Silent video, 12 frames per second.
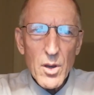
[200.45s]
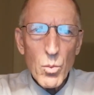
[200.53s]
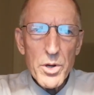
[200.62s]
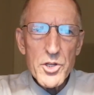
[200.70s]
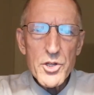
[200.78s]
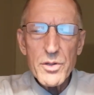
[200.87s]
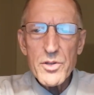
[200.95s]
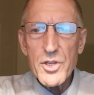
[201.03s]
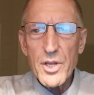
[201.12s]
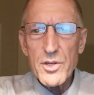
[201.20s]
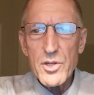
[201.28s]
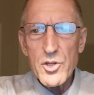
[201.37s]
which
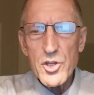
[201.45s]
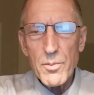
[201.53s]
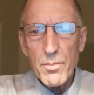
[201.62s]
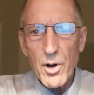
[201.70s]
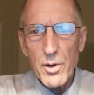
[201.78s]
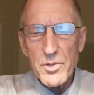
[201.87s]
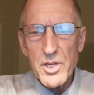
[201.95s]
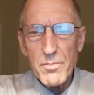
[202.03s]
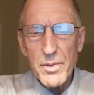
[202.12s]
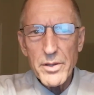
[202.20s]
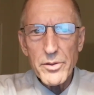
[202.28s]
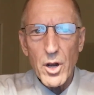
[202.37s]
citizenship programs had
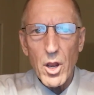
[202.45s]
been the